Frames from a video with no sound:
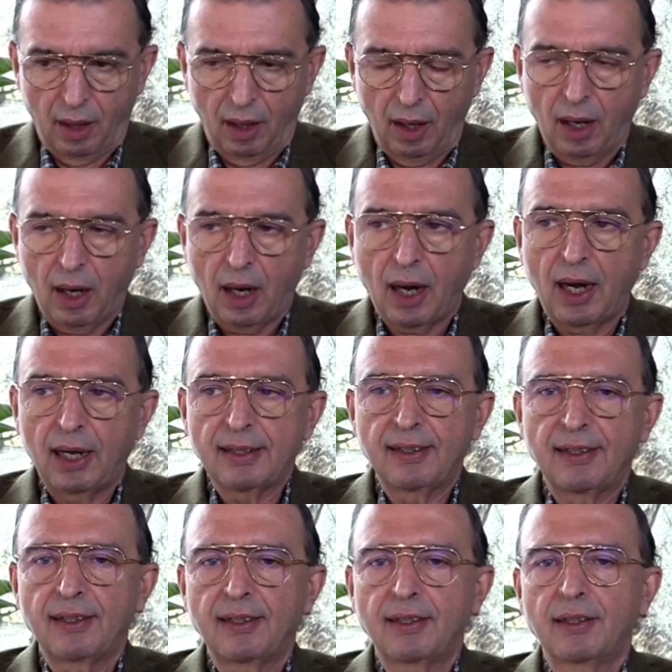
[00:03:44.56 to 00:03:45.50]

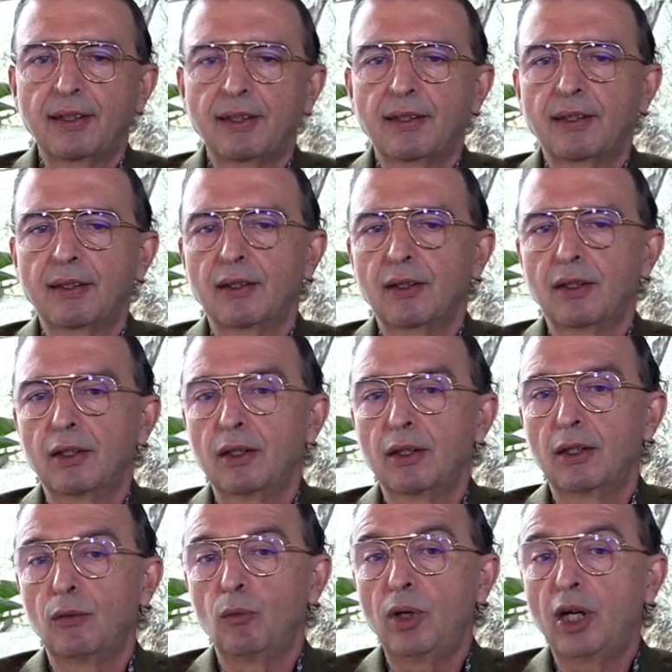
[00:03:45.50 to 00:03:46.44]
as
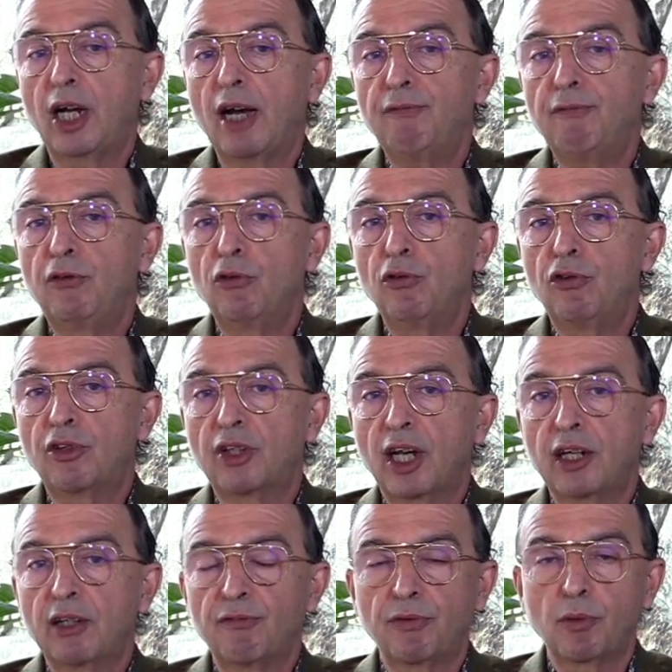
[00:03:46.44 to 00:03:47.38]
we have to
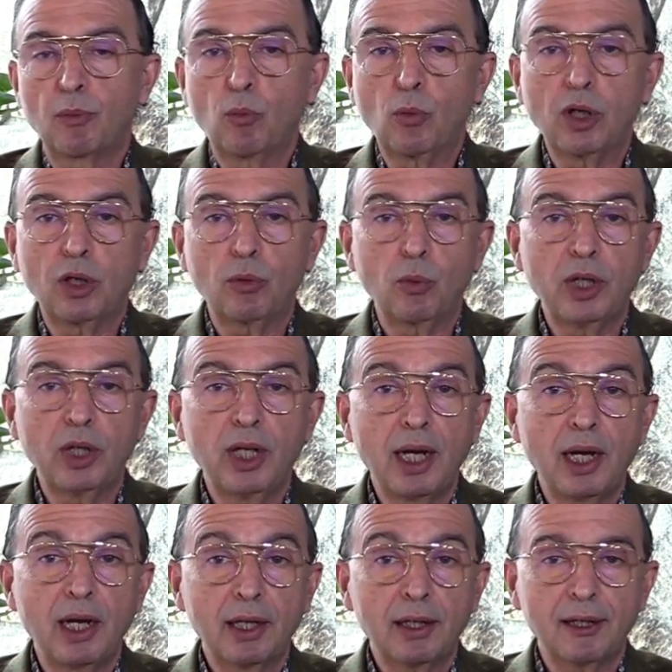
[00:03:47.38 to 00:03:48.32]
start from where we
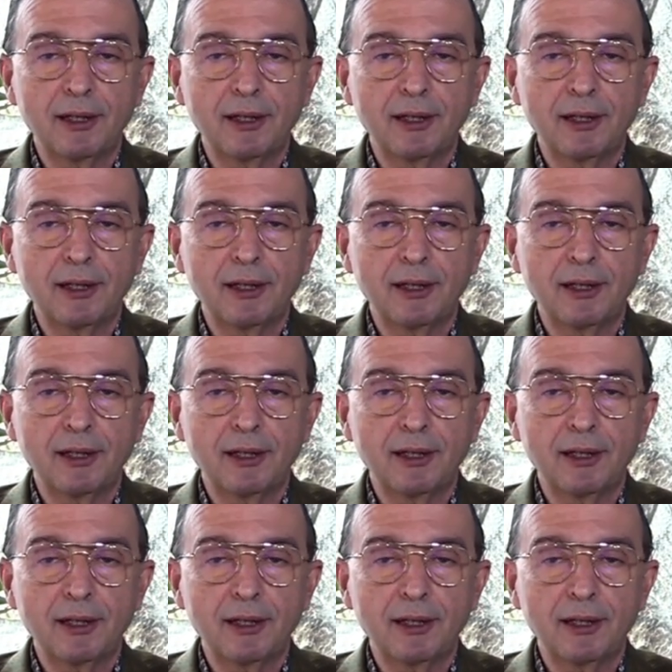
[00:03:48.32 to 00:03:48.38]
are,